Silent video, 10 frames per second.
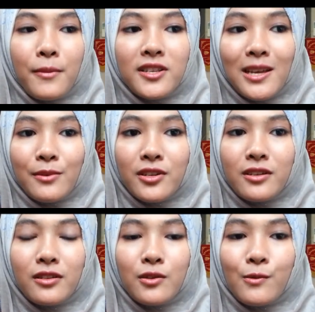
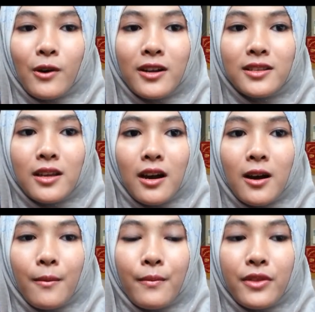perception towards
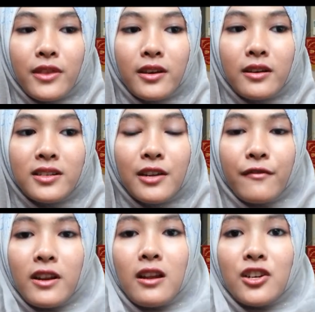um, the
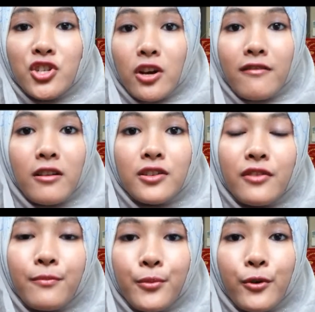different
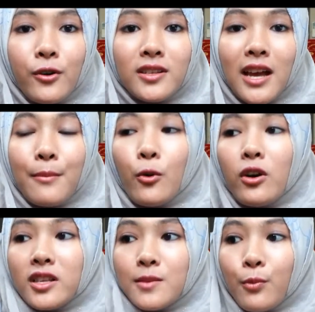genres of books I'm
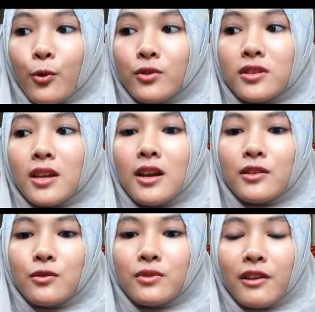more exposed
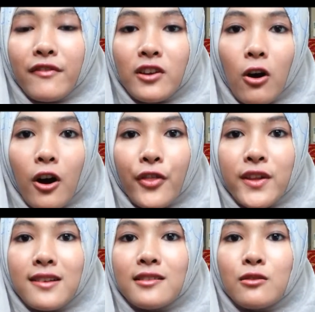to different
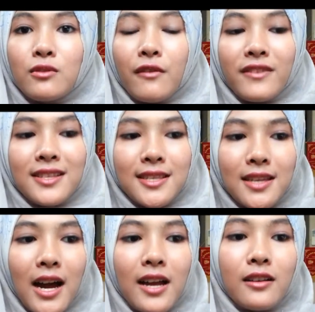authors to different
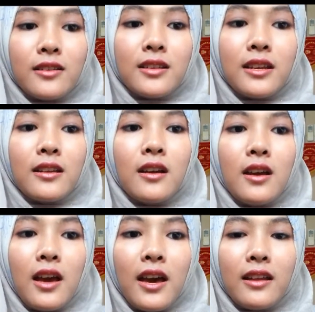styles and
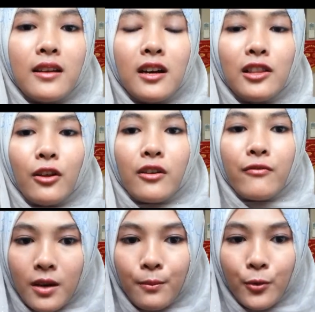and a lot
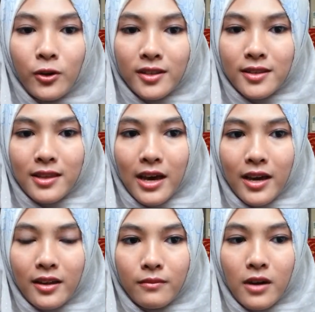of books
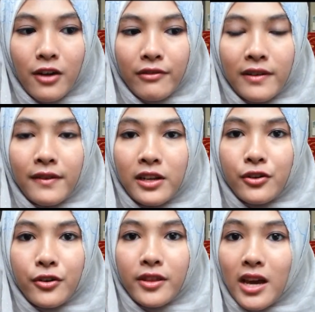that are really
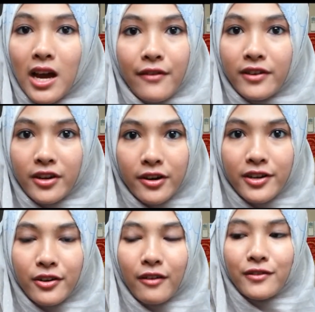really good that I haven't
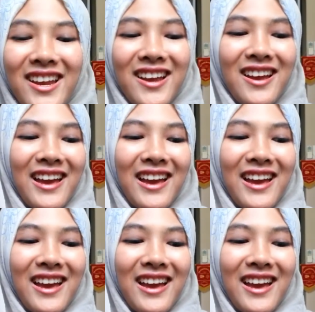heard of